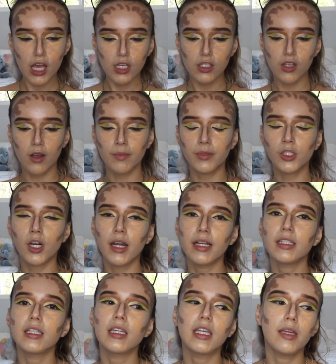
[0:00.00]
So I'm
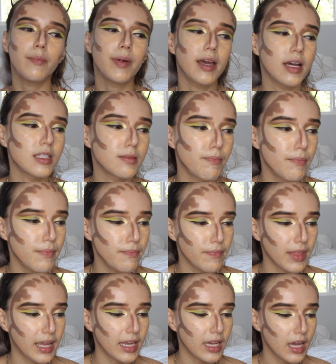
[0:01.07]
trying to keep it as
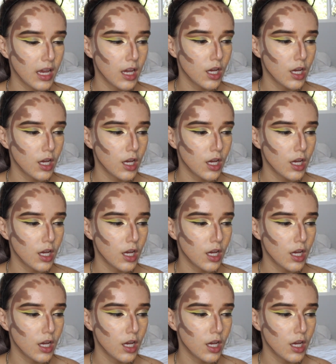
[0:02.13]
like